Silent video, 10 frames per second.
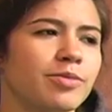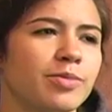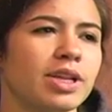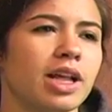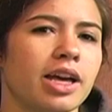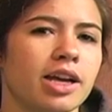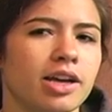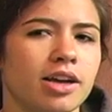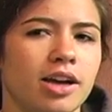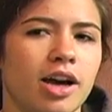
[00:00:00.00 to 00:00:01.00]
will be like
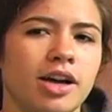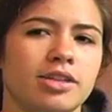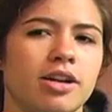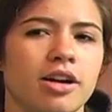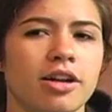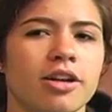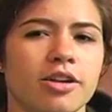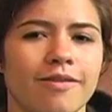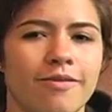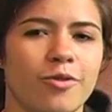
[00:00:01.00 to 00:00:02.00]
hot dog,
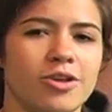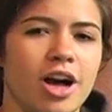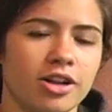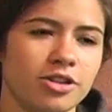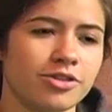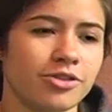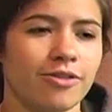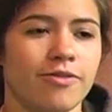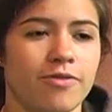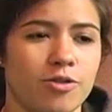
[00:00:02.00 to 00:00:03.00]
$4,
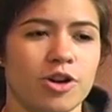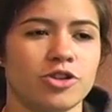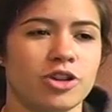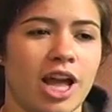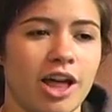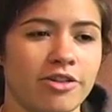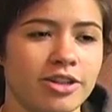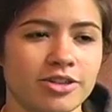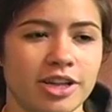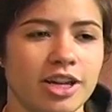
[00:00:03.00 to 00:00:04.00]
400
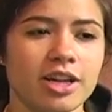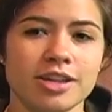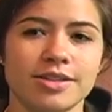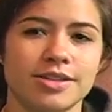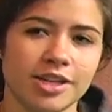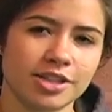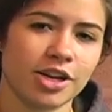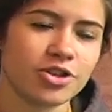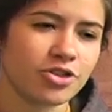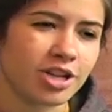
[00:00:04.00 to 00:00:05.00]
calories, like
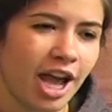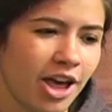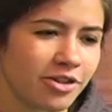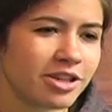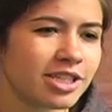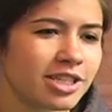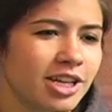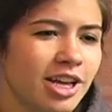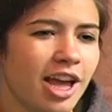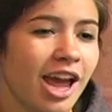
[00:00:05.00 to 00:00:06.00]
600 calories.
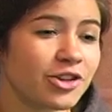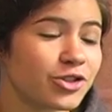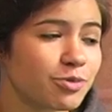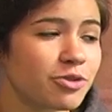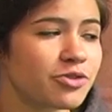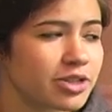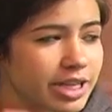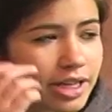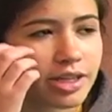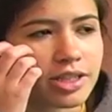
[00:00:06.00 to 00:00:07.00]
And it's just the most
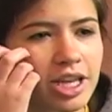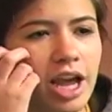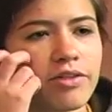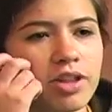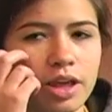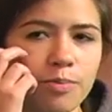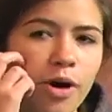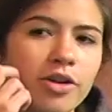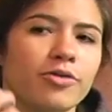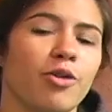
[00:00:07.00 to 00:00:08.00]
ridiculous thing ever. Like,
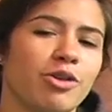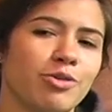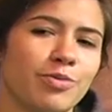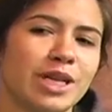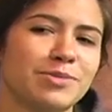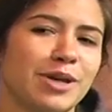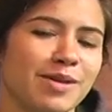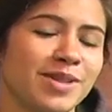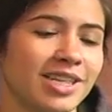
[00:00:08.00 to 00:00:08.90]
part of going to a baseball game is